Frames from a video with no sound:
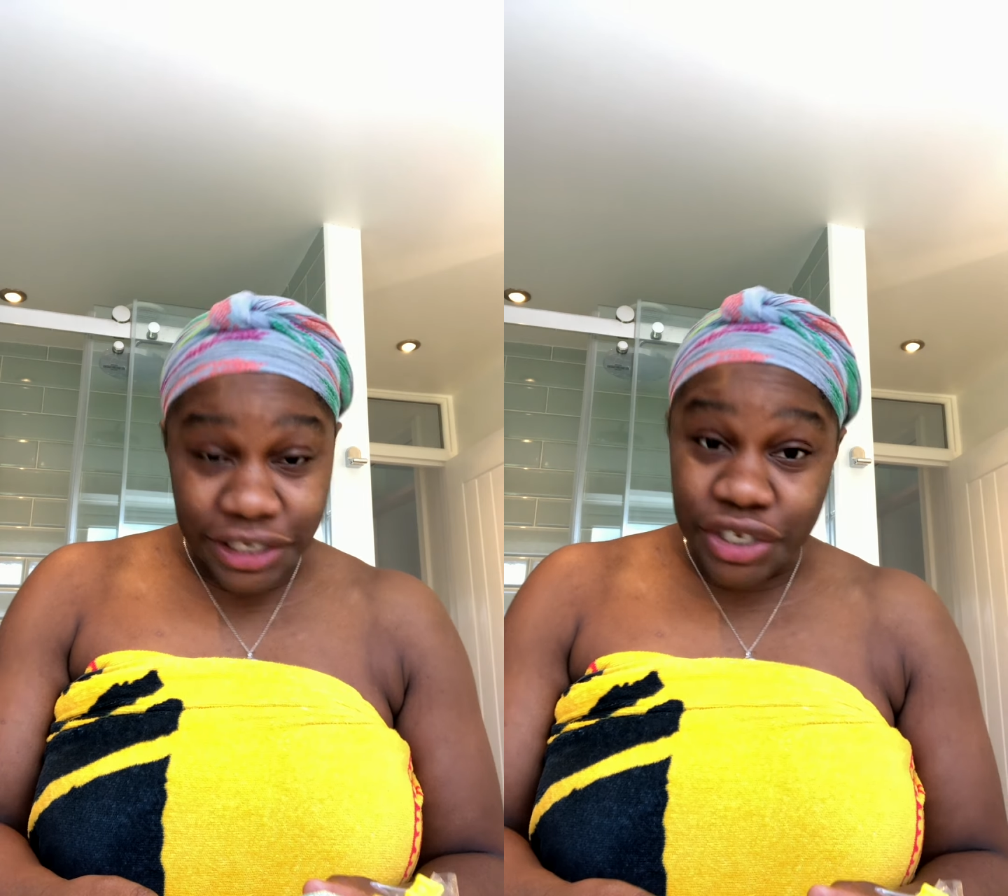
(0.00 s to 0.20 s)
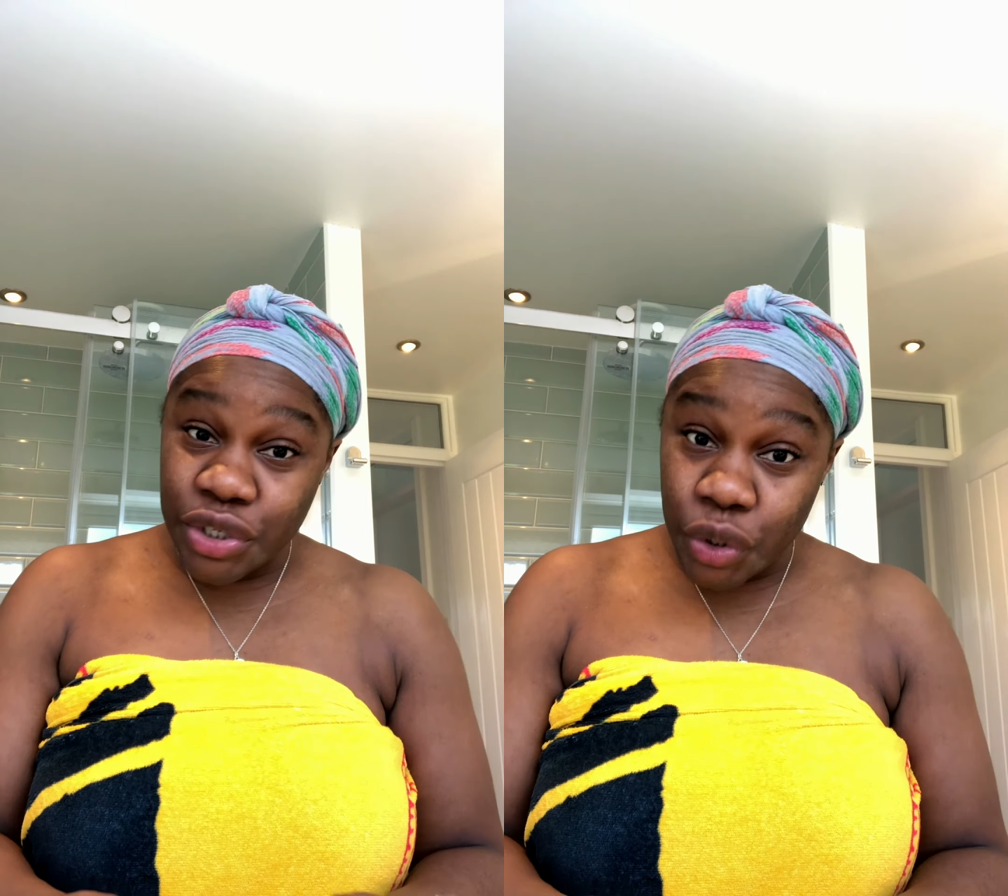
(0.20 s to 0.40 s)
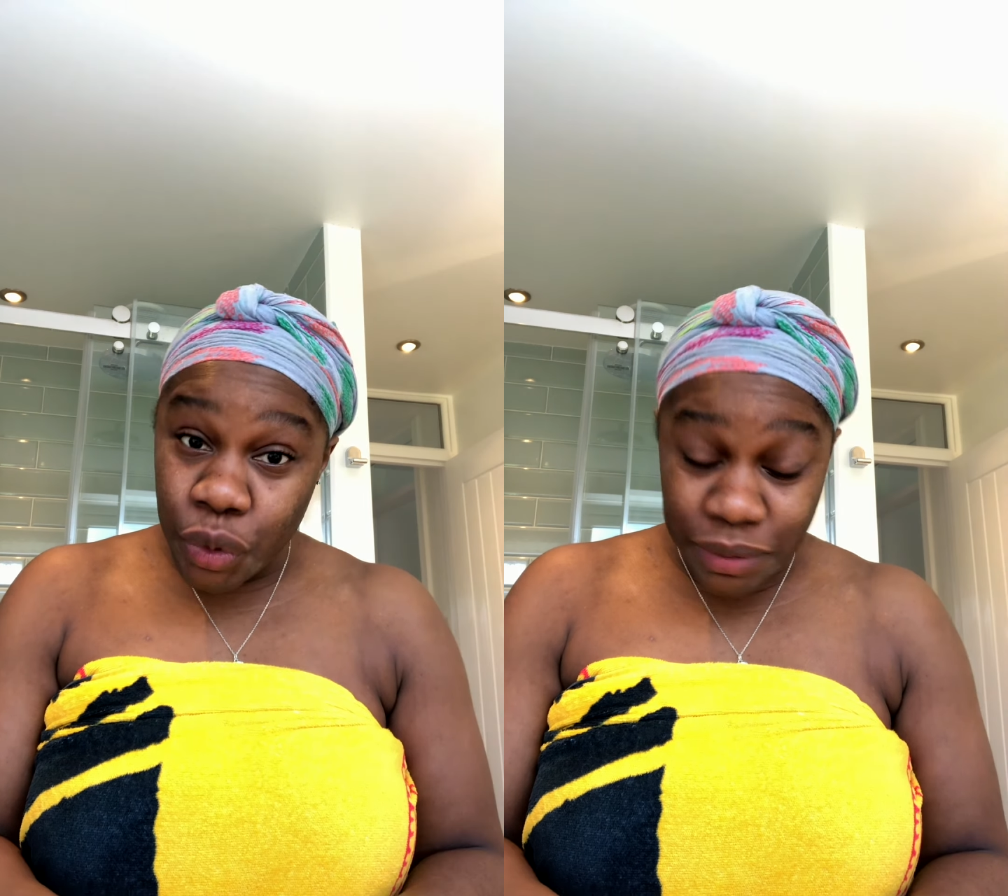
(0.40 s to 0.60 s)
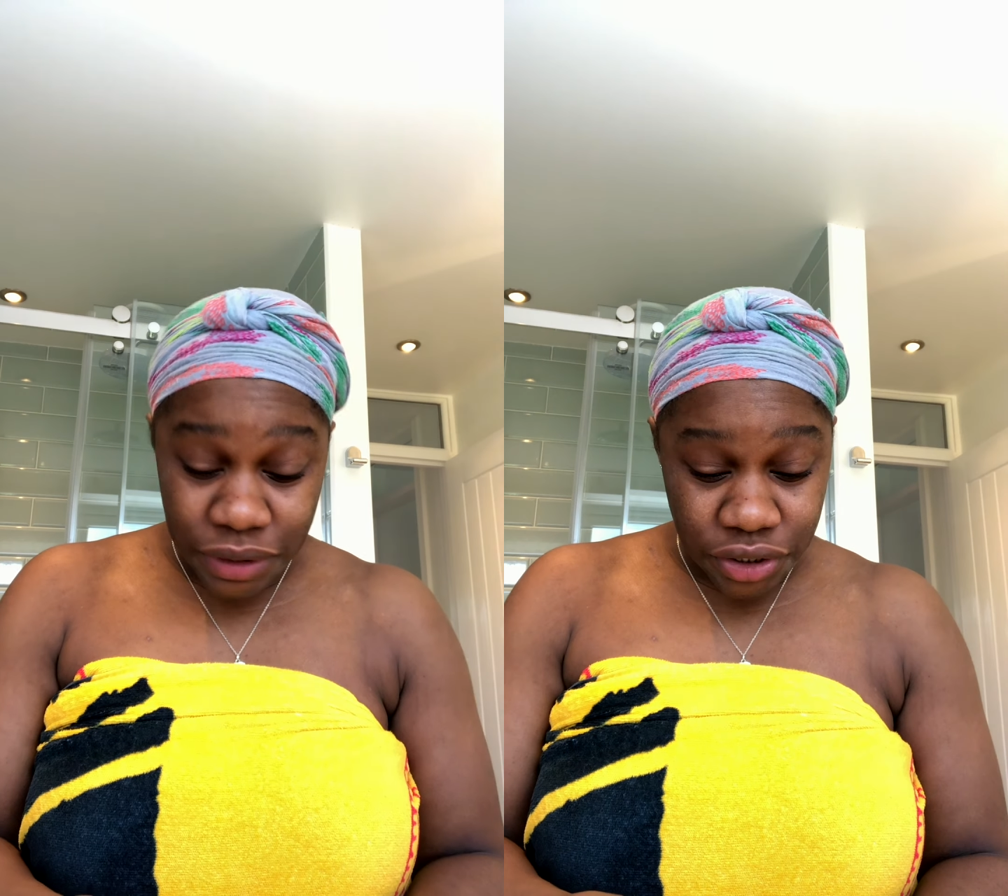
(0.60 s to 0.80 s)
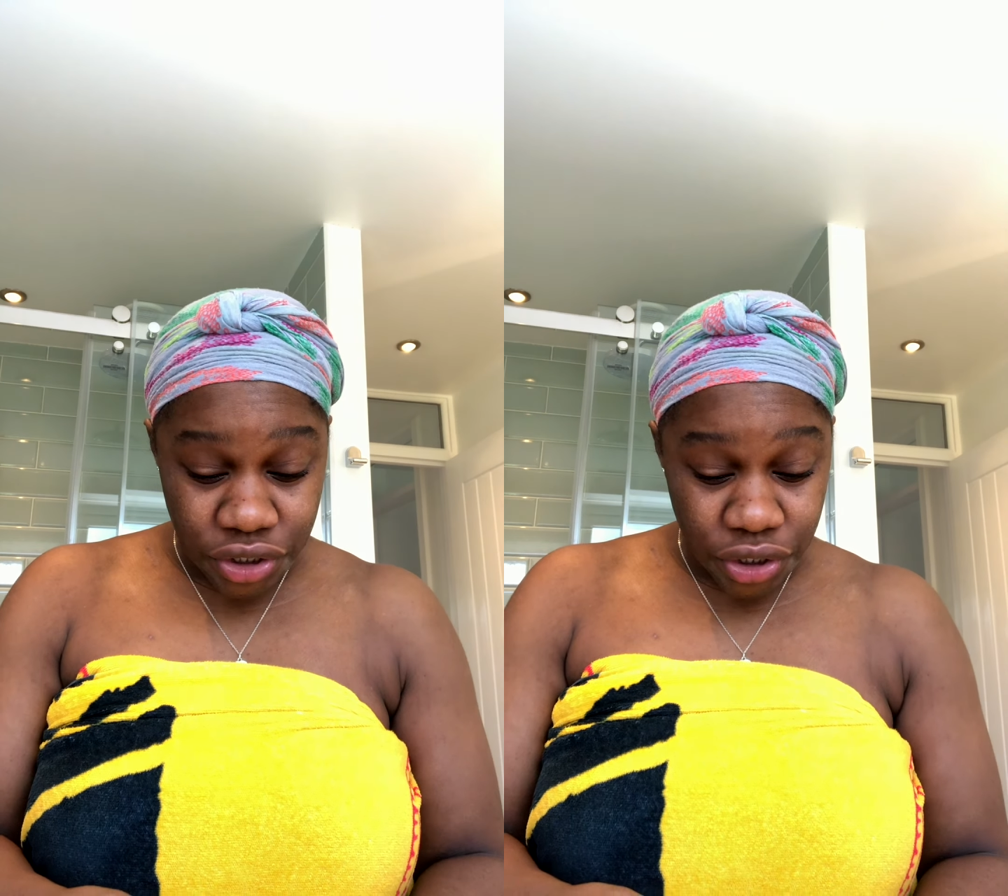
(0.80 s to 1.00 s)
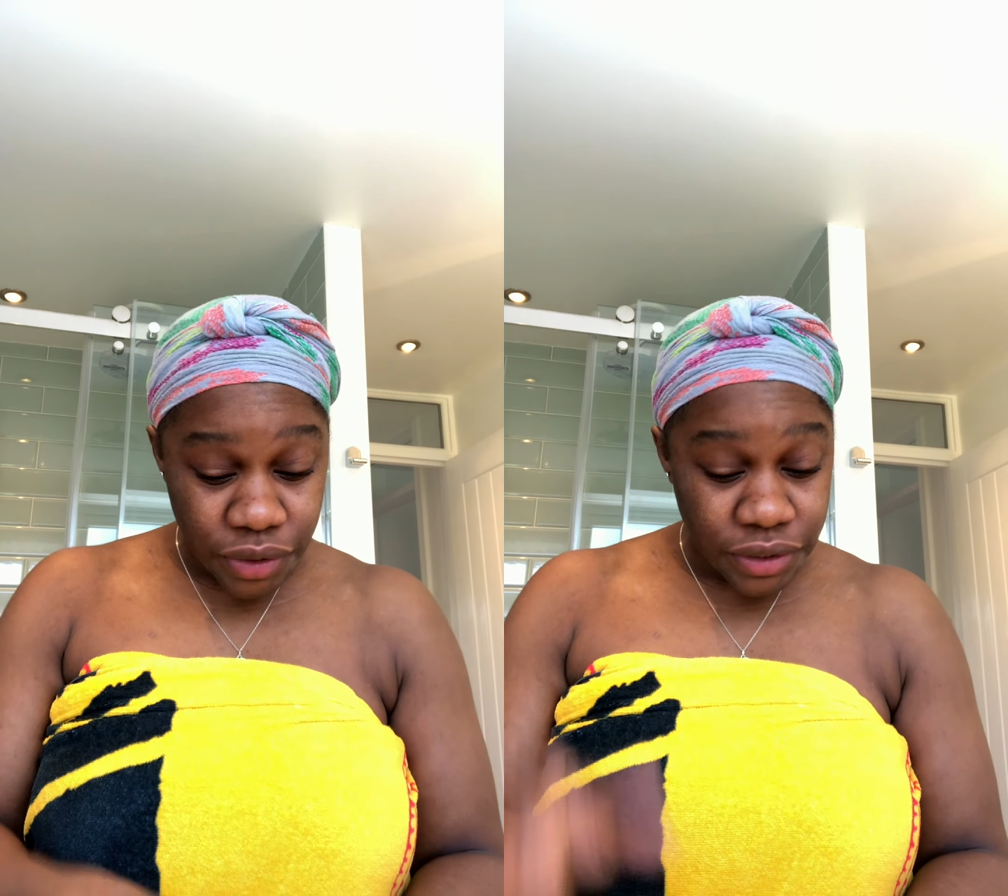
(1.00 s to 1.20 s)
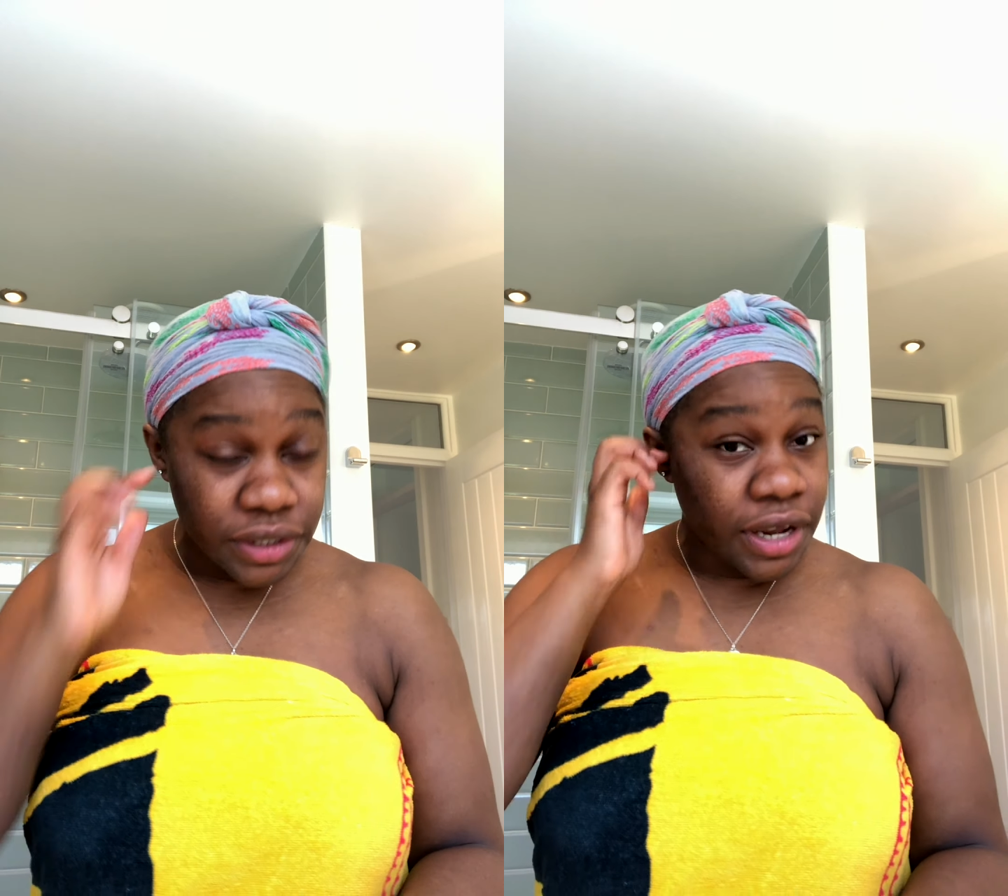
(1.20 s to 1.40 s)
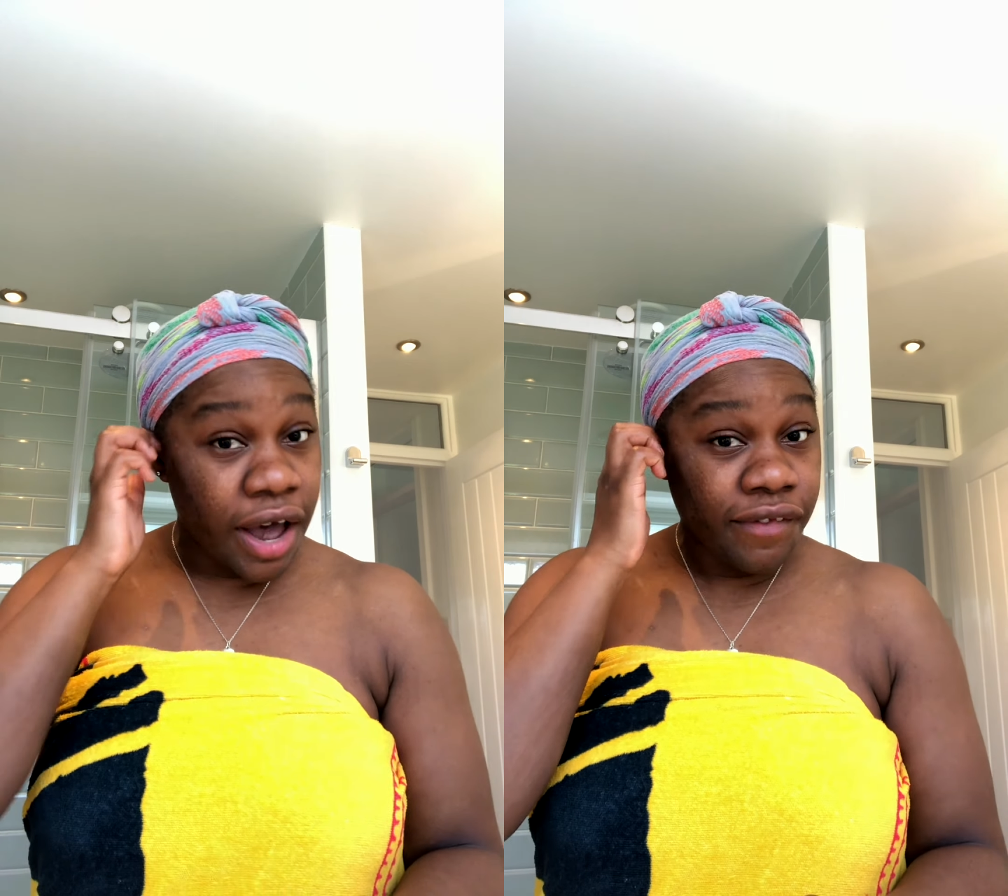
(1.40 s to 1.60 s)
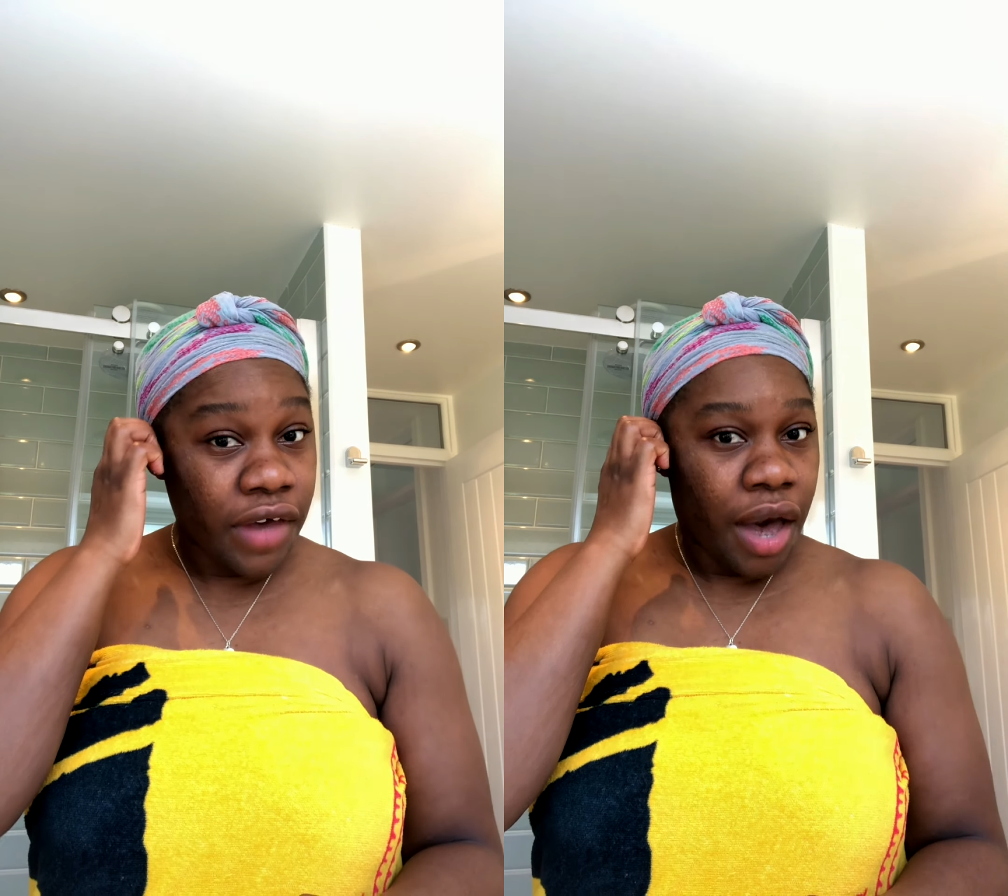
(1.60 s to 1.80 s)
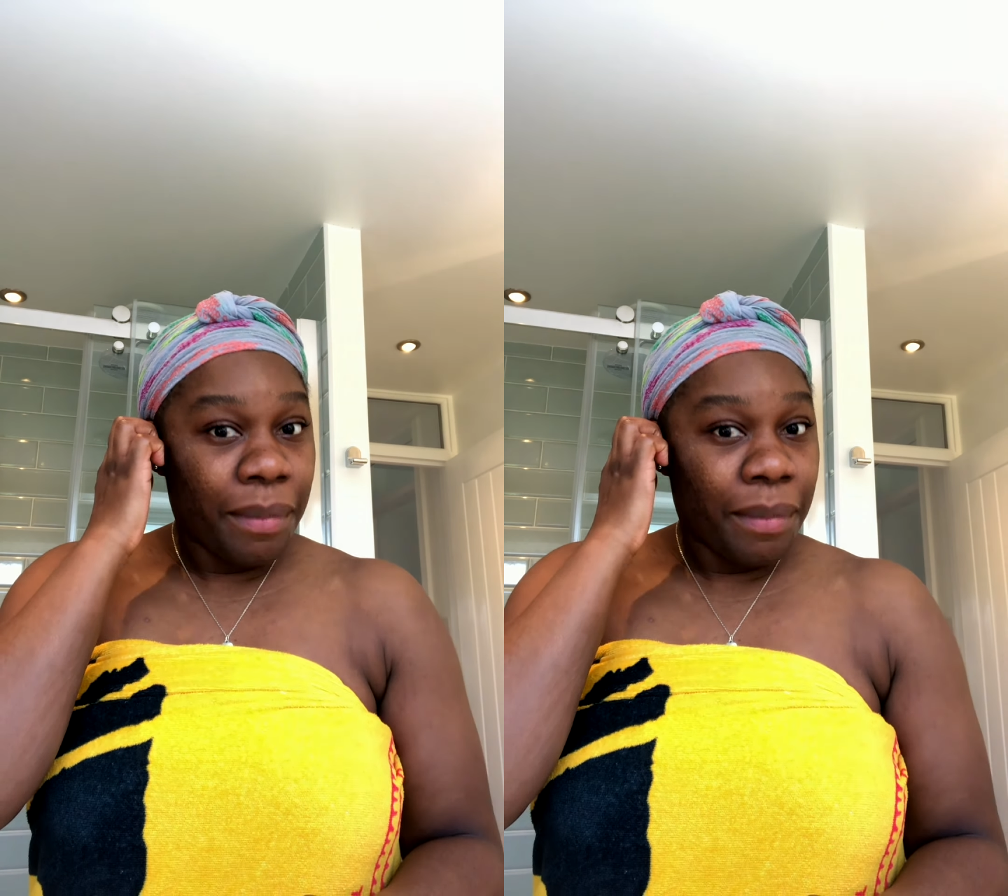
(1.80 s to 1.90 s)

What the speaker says: to soups and stews and stuff,